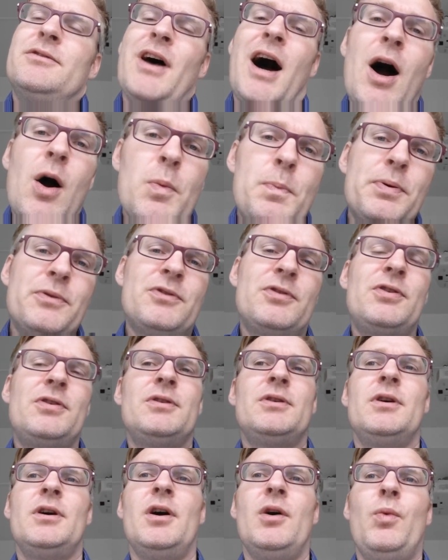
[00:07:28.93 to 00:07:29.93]
doubt
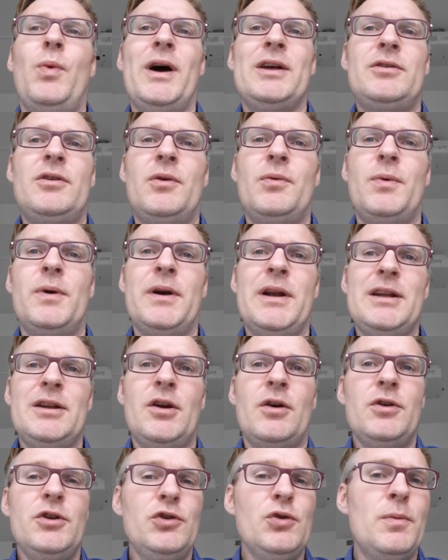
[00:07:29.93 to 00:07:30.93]
uh, whether we're
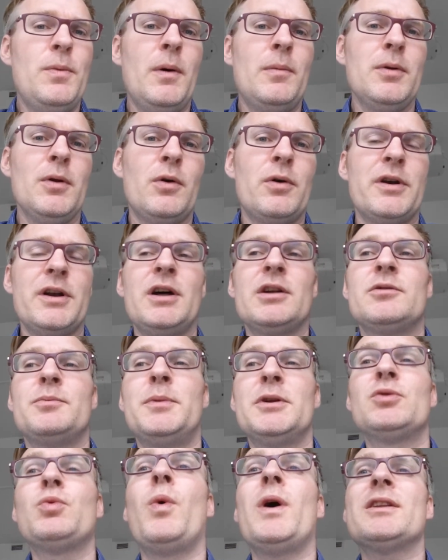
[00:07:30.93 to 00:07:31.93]
in a new bubble or
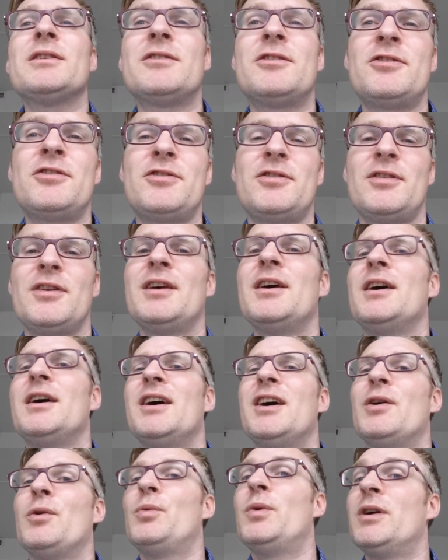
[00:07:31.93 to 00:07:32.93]
not. But once
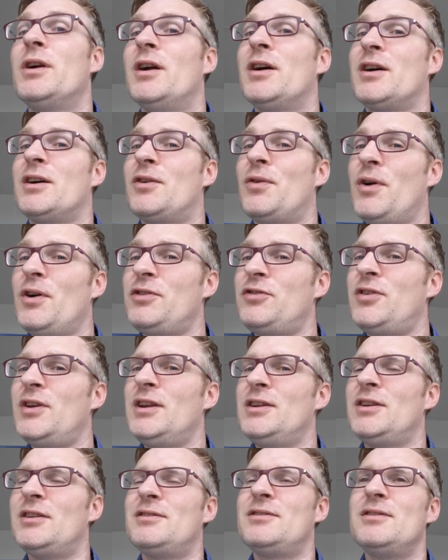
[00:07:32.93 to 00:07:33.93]
we're
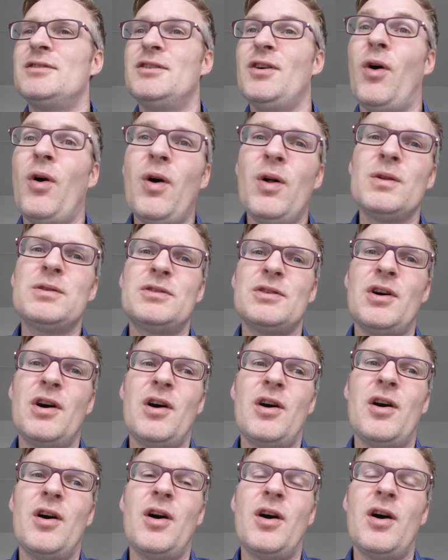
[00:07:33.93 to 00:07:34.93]
crossing the, the old
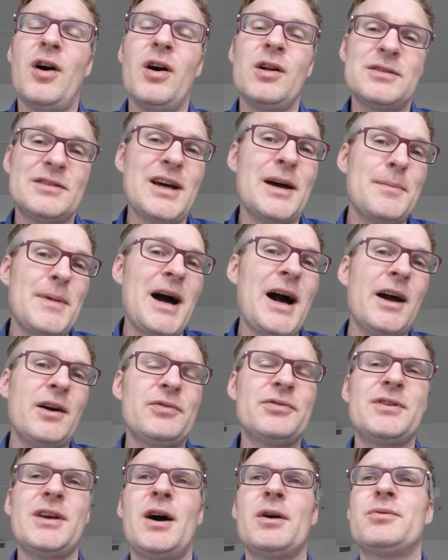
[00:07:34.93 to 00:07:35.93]
all-time high
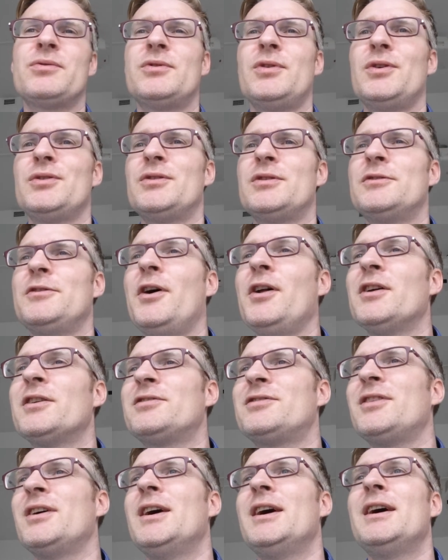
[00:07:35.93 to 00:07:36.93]
of one thousand one hundred
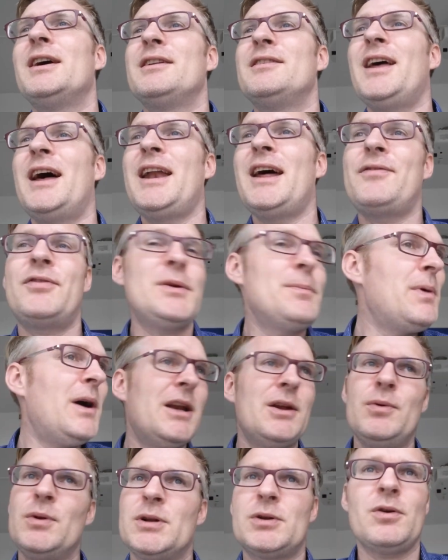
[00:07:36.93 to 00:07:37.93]
dollars, then
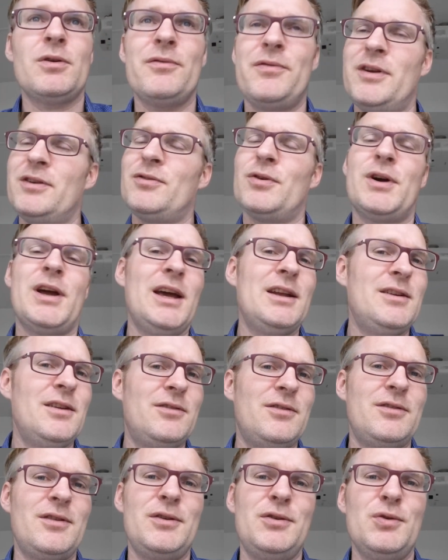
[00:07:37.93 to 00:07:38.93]
everybody will convince, okay,
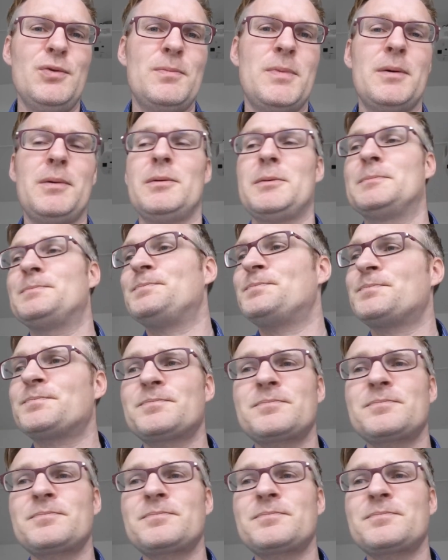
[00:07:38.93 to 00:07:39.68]
this is a new bubble.